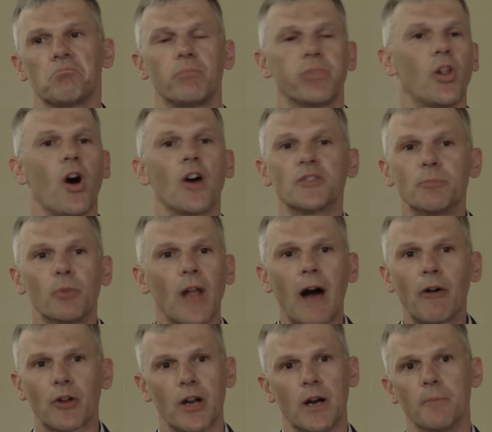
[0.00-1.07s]
plausible
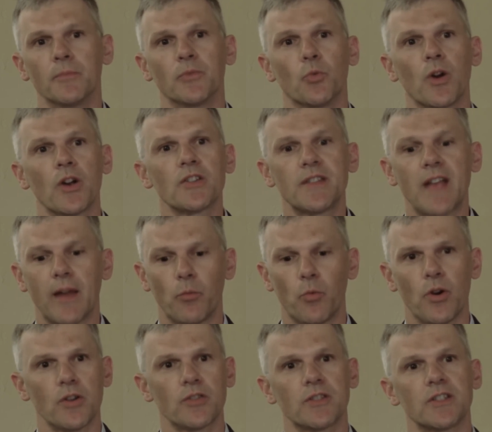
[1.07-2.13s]
outcomes? Where is that?
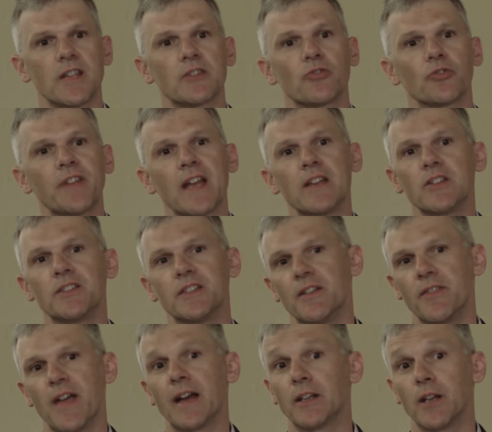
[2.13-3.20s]
Where is the central tendency of
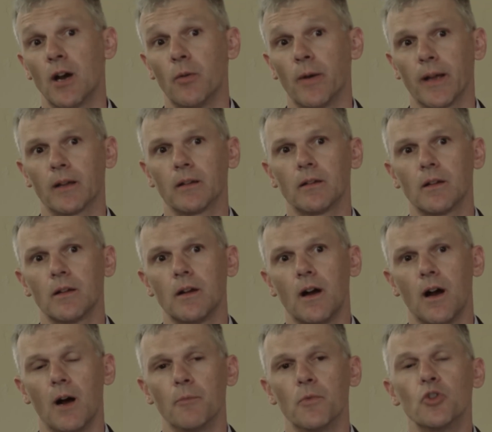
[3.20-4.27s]
that going?
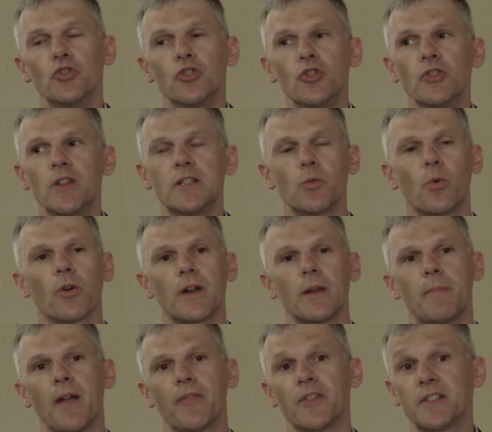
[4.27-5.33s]
Um, do you need to worry
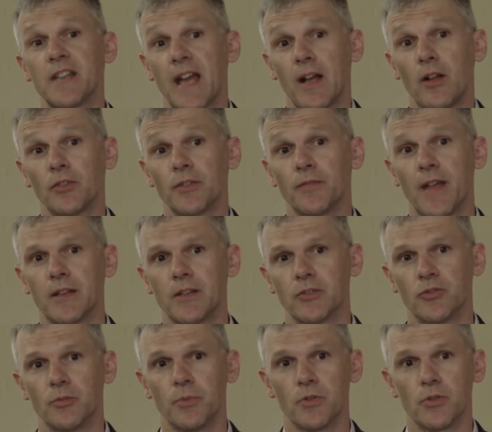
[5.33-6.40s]
about the tails of that
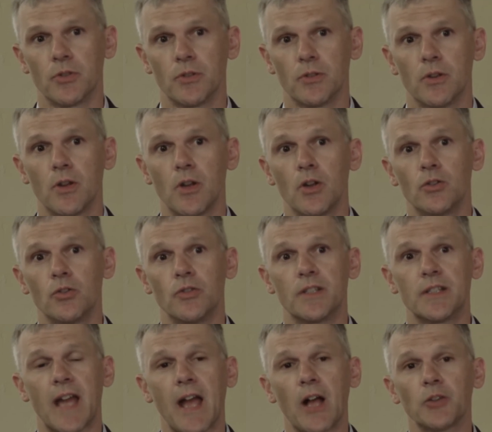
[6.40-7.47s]
distribution? Do the
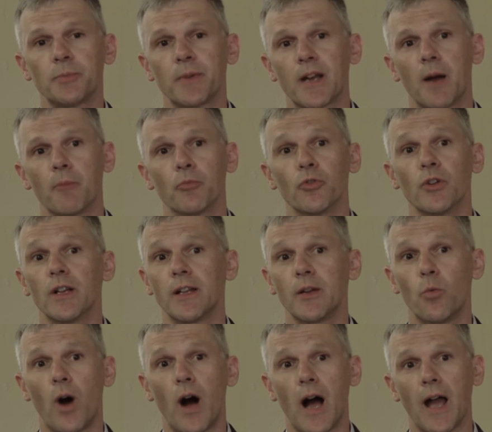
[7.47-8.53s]
tails become really
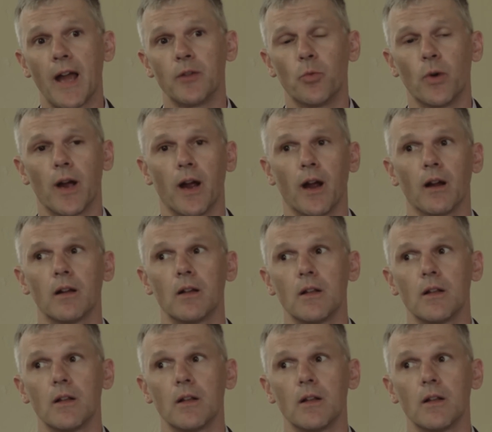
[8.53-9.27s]
wide where